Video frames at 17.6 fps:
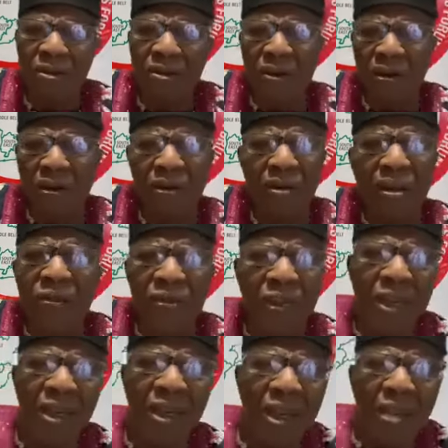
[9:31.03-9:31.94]
Or
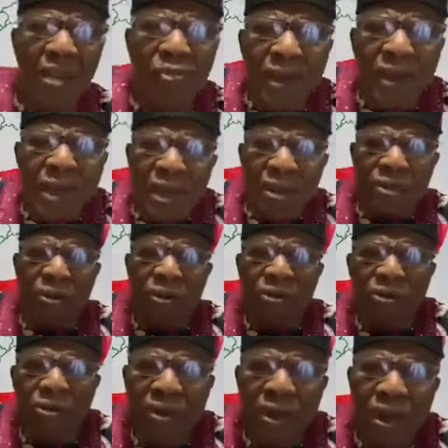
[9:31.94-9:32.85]
even the expired
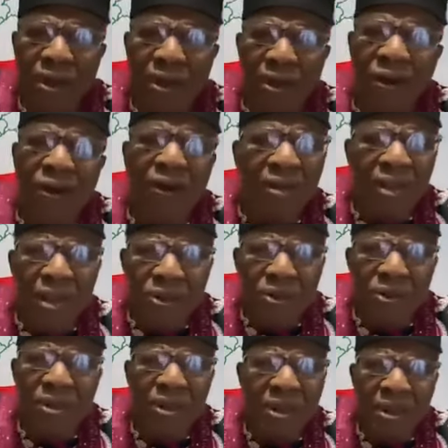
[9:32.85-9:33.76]
country? Or he
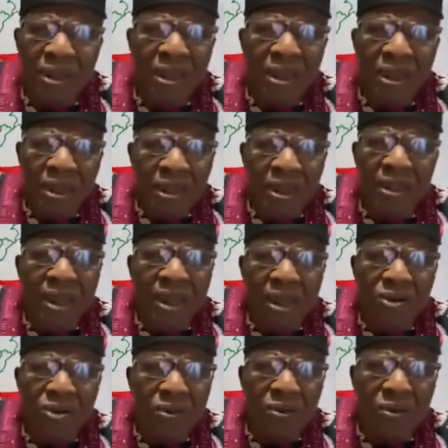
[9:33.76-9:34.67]
knows he's
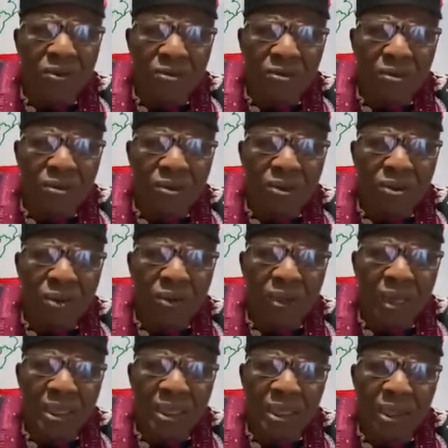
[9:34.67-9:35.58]
had to
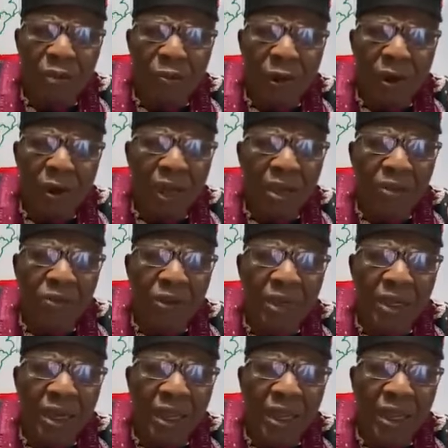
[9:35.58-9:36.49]
lace his pocket with